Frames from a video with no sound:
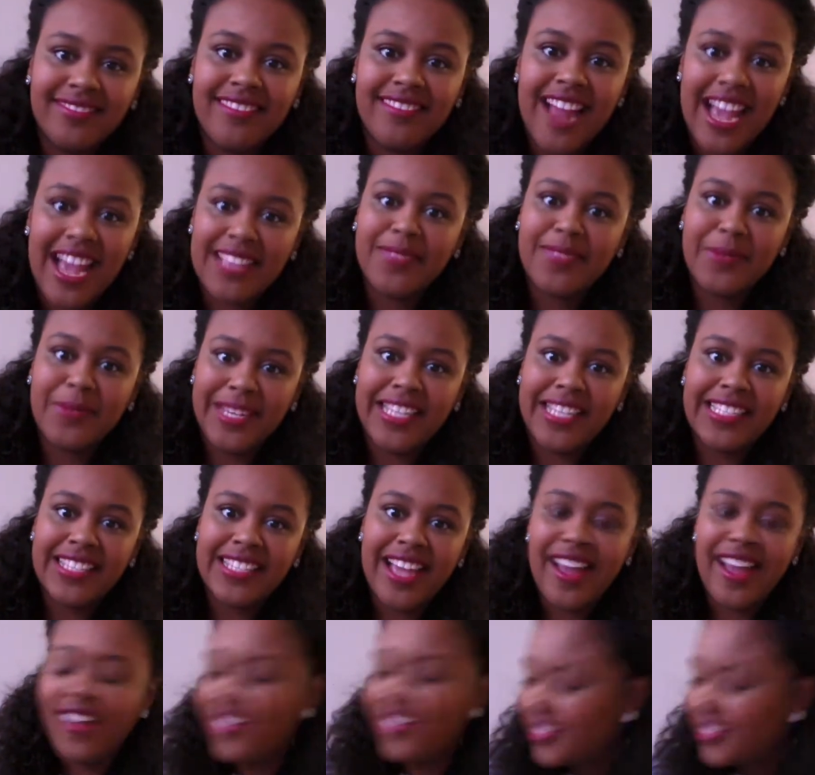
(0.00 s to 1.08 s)
As we can
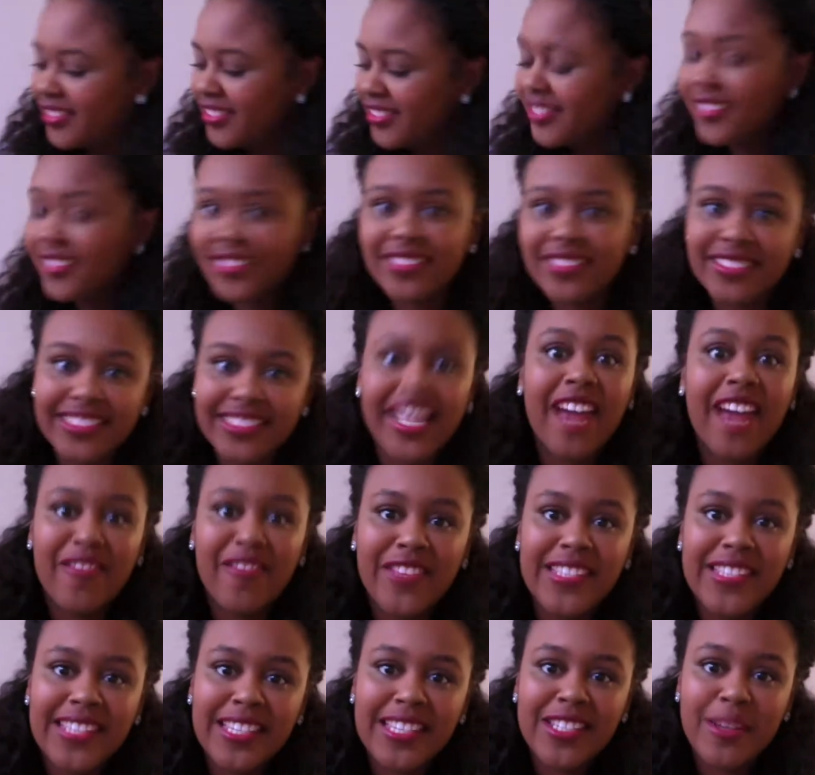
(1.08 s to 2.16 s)
tell, that
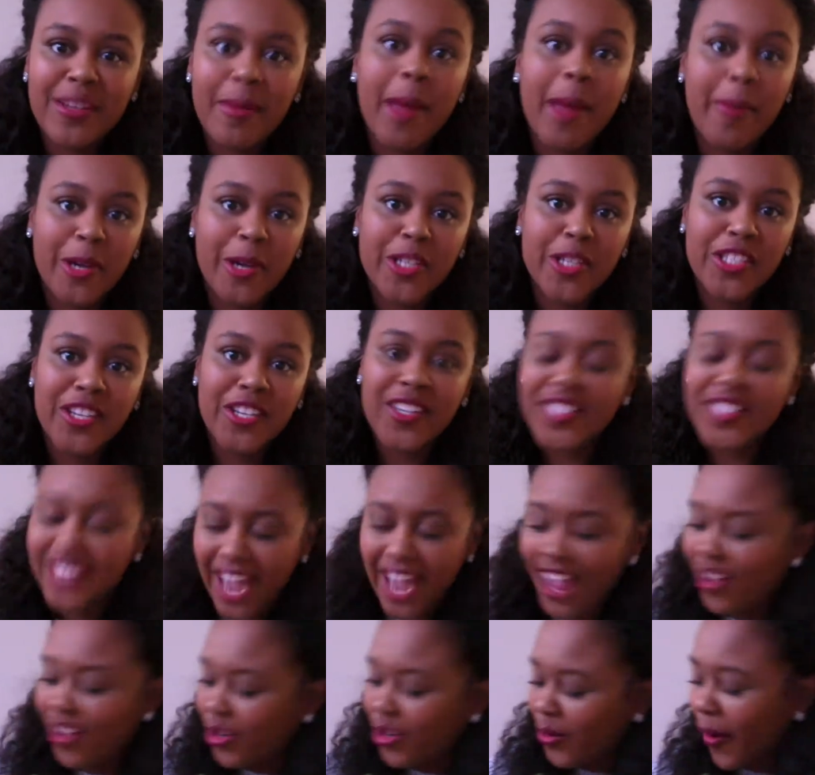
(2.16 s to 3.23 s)
fits into my personal
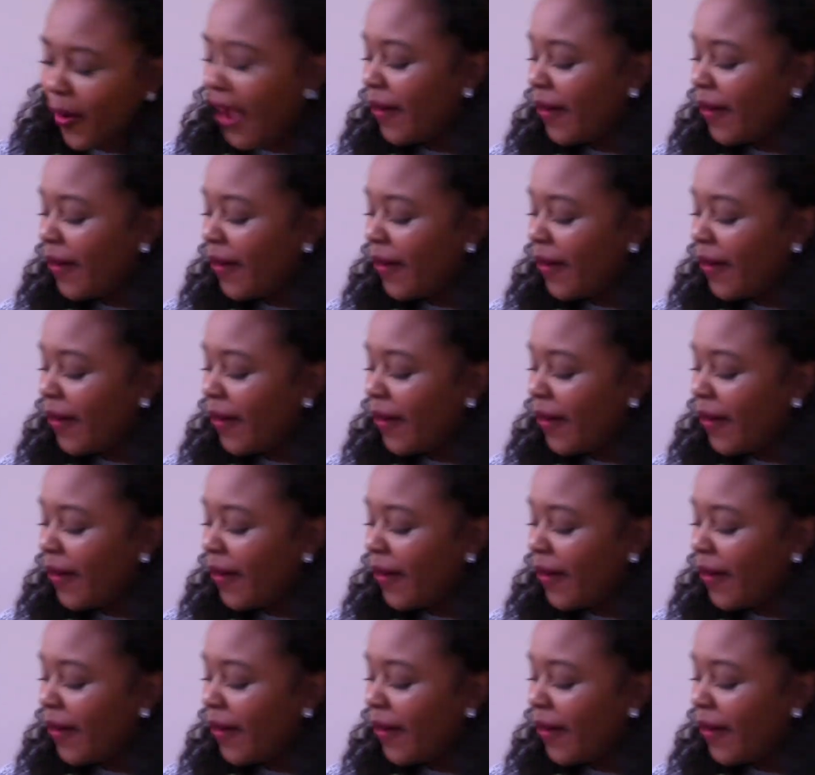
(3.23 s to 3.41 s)
style quite